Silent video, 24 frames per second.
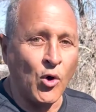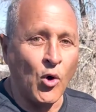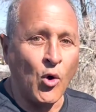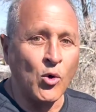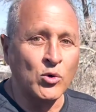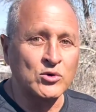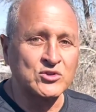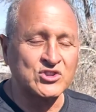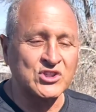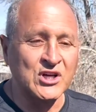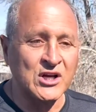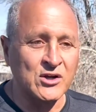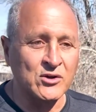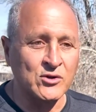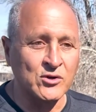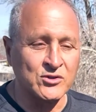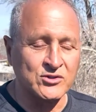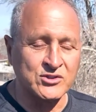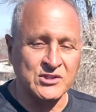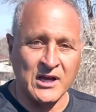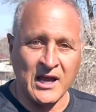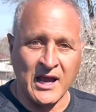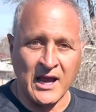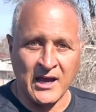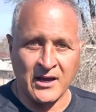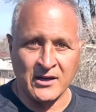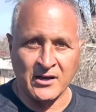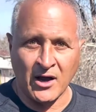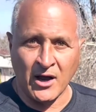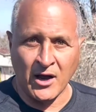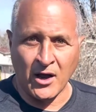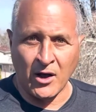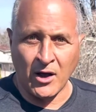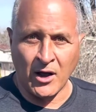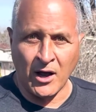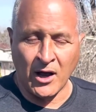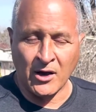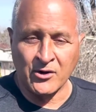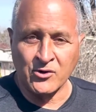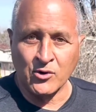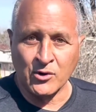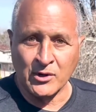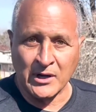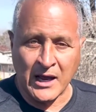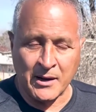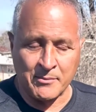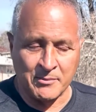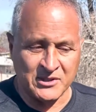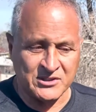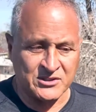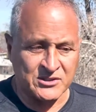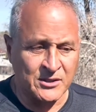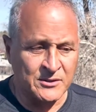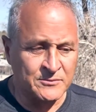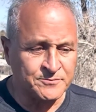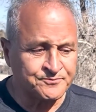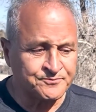old shingles and underlayments,